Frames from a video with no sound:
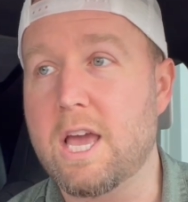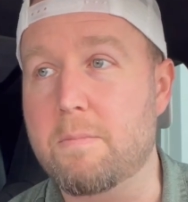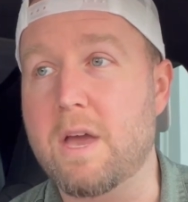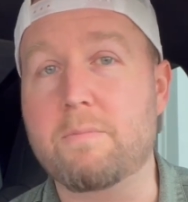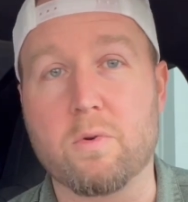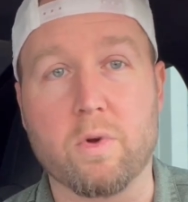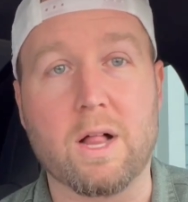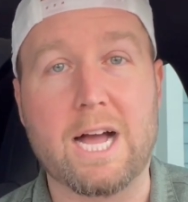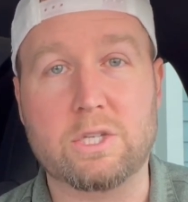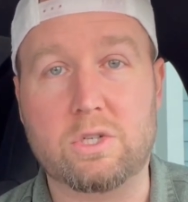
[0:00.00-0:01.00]
It made me
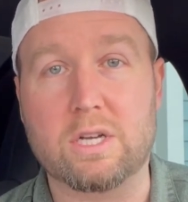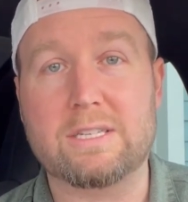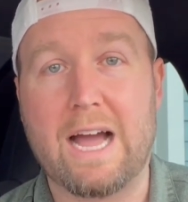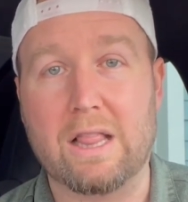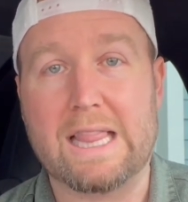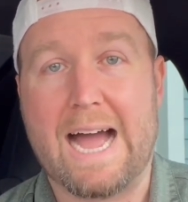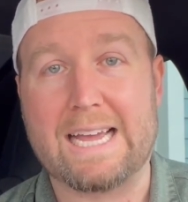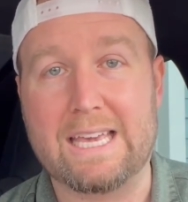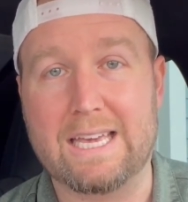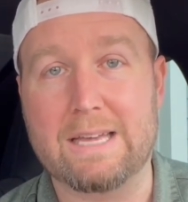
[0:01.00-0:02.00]
realize just how
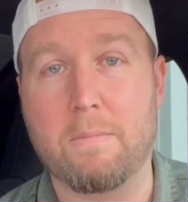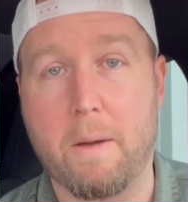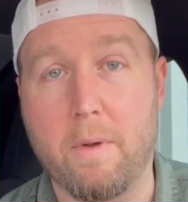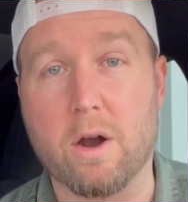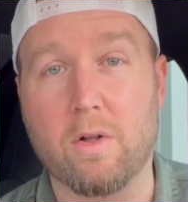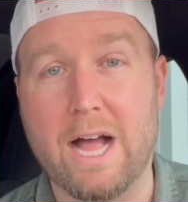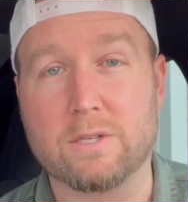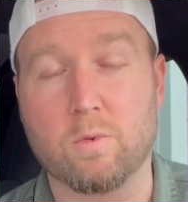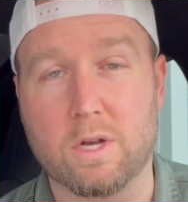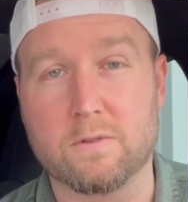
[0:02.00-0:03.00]
lacking my Model
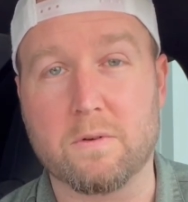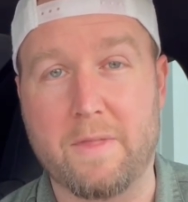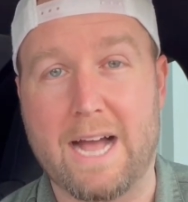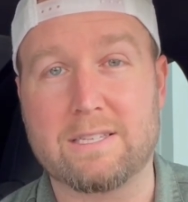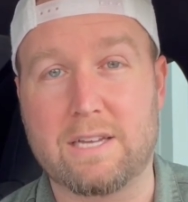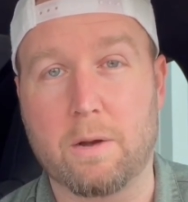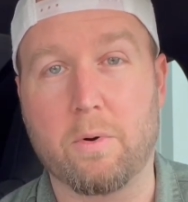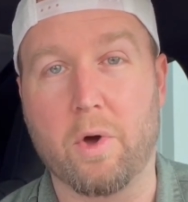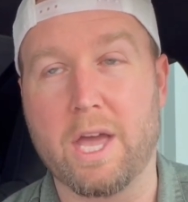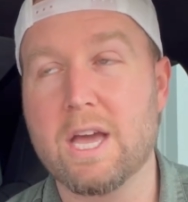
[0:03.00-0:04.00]
S was from that
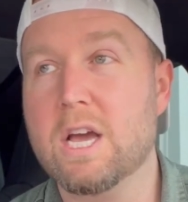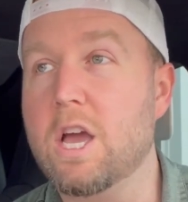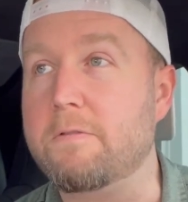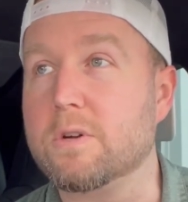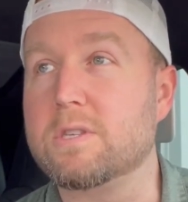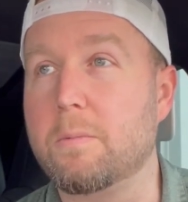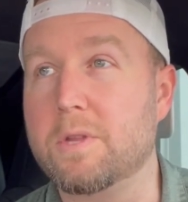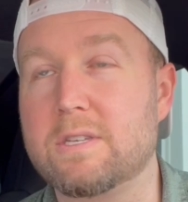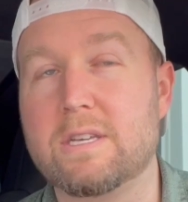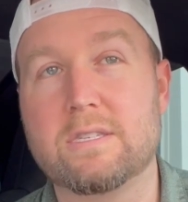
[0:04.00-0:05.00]
standpoint. If you're someone
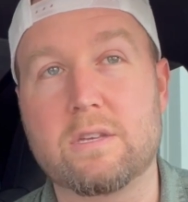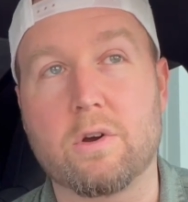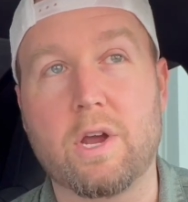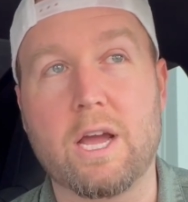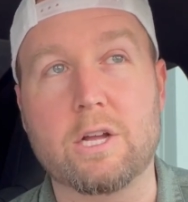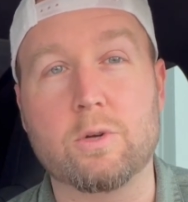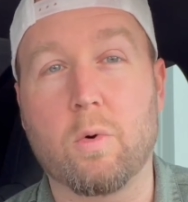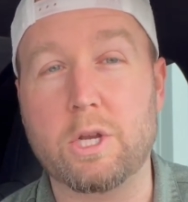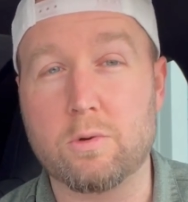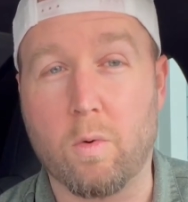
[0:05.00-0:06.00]
considering a
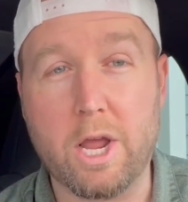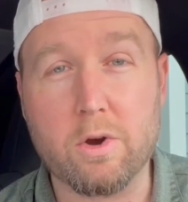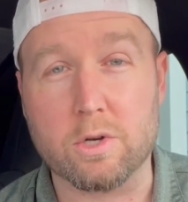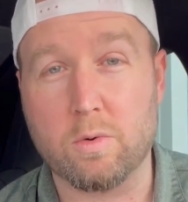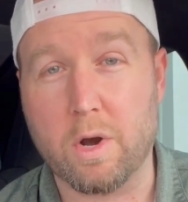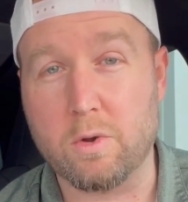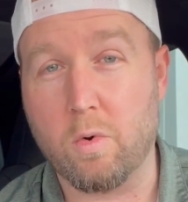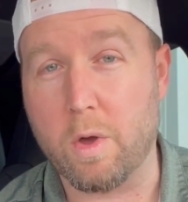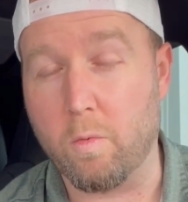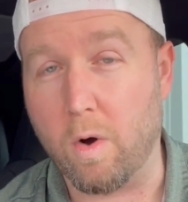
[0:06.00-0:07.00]
2020 or a
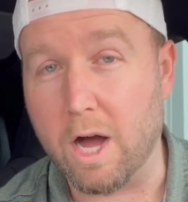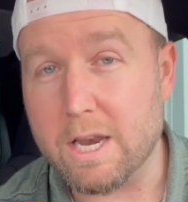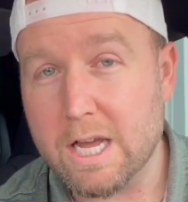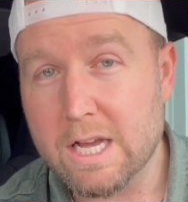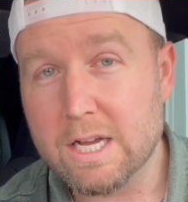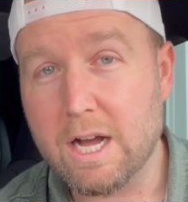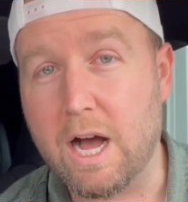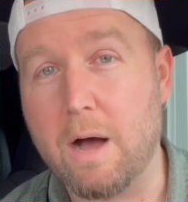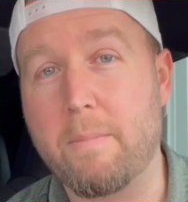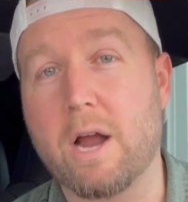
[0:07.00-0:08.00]
2021
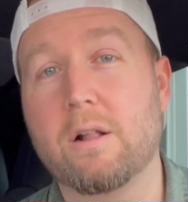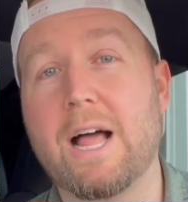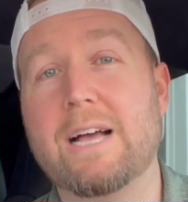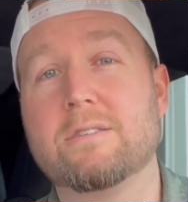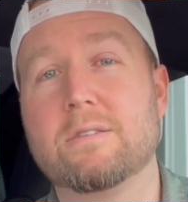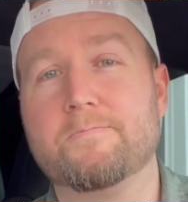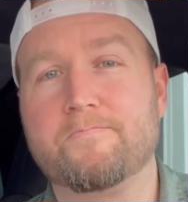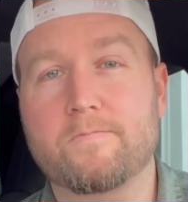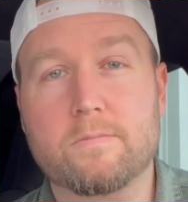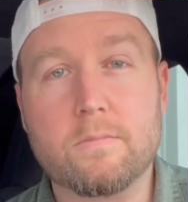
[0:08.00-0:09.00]
Model S,
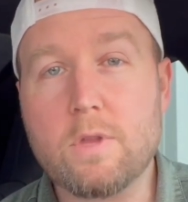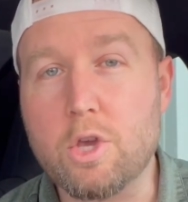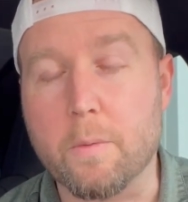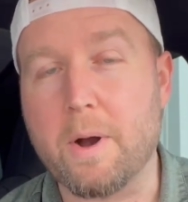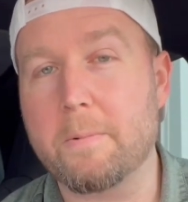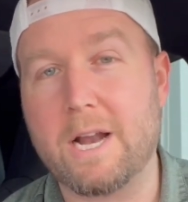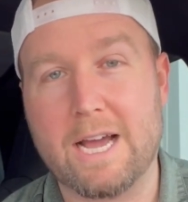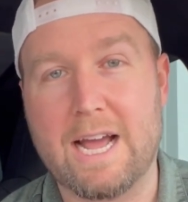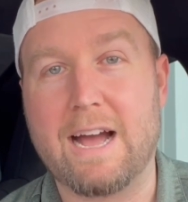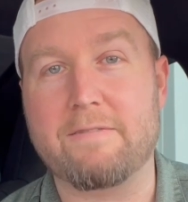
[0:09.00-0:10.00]
you're probably not
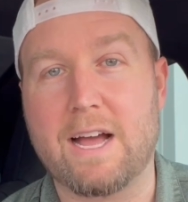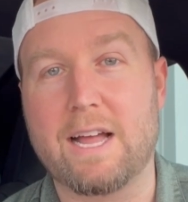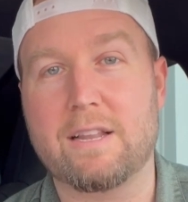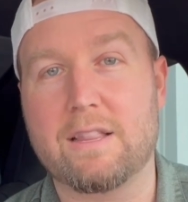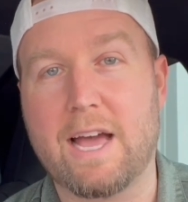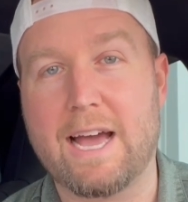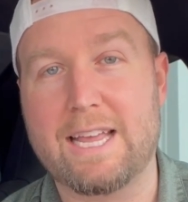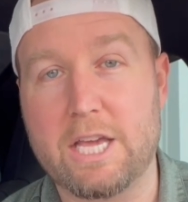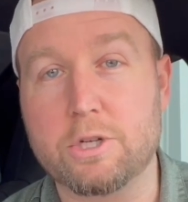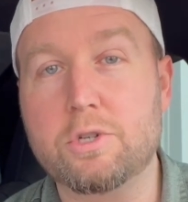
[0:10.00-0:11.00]
going to have that
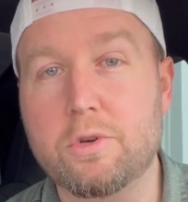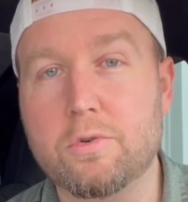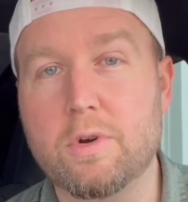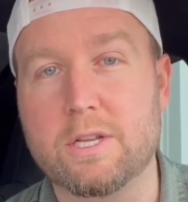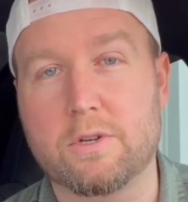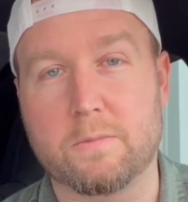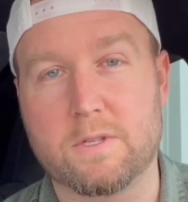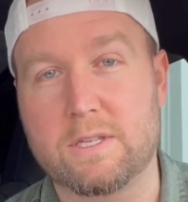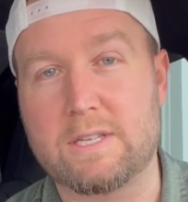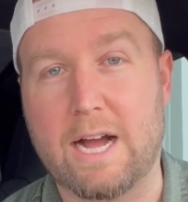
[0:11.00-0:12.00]
issue in terms
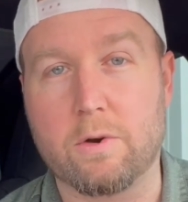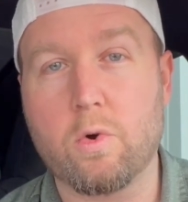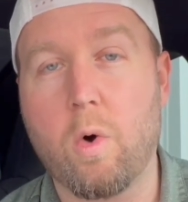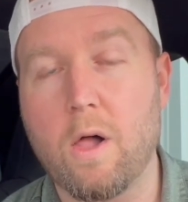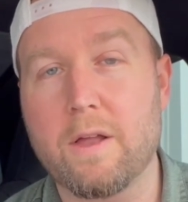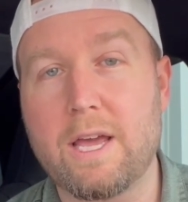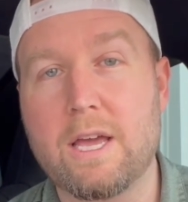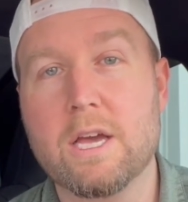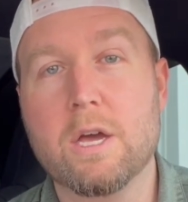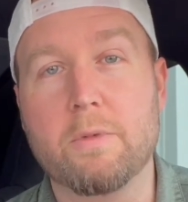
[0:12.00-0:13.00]
of the sound
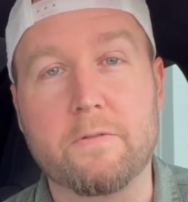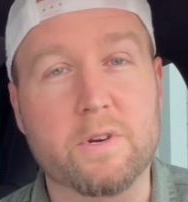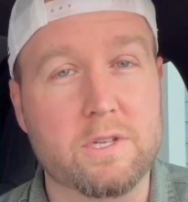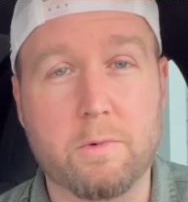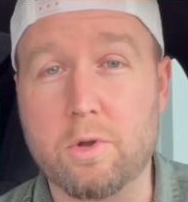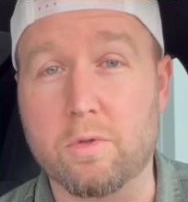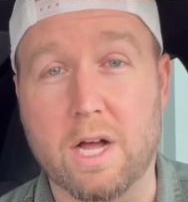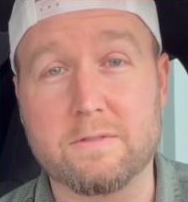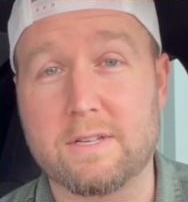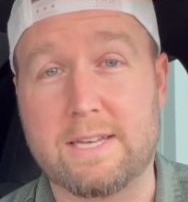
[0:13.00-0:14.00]
quality. But if you're someone who
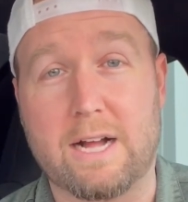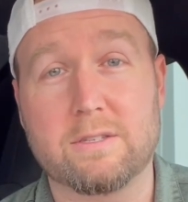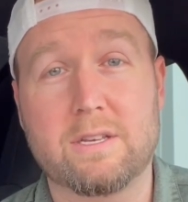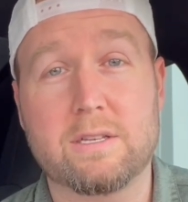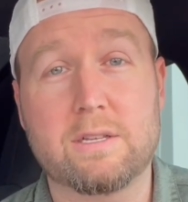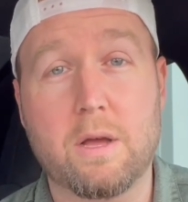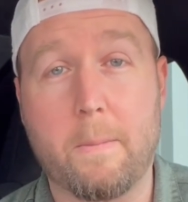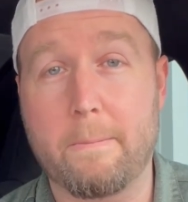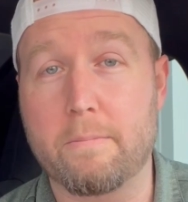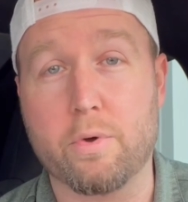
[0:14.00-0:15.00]
loves a sound
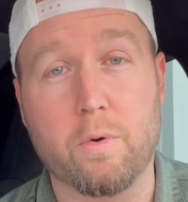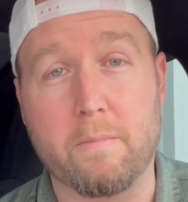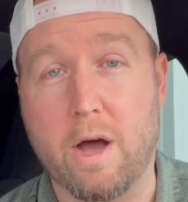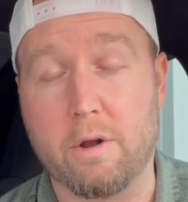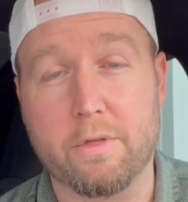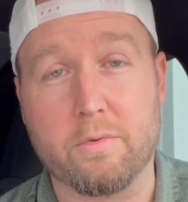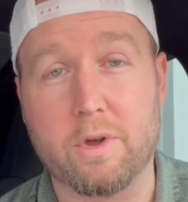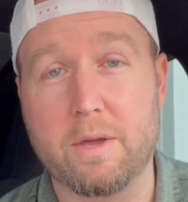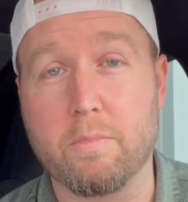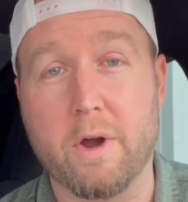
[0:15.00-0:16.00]
system, boom, Model
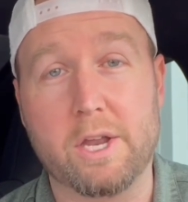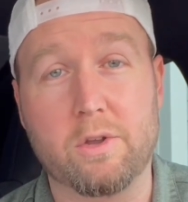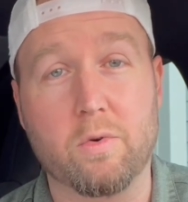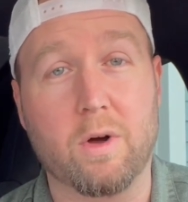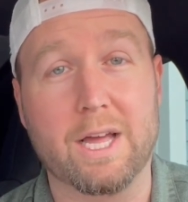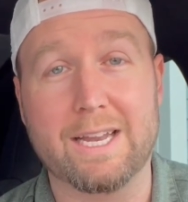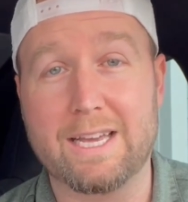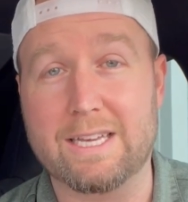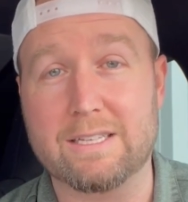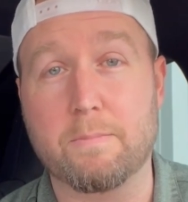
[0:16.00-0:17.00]
3 brand new one
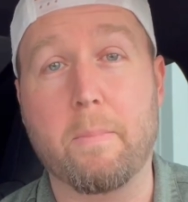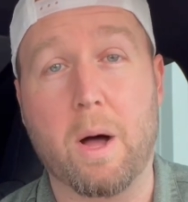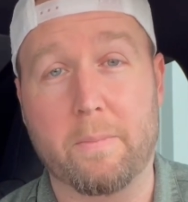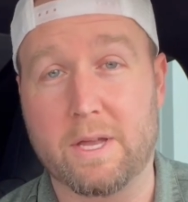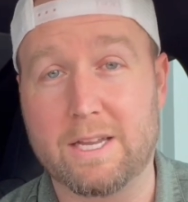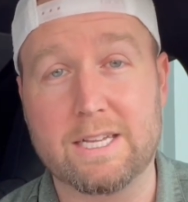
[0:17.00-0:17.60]
is bumping.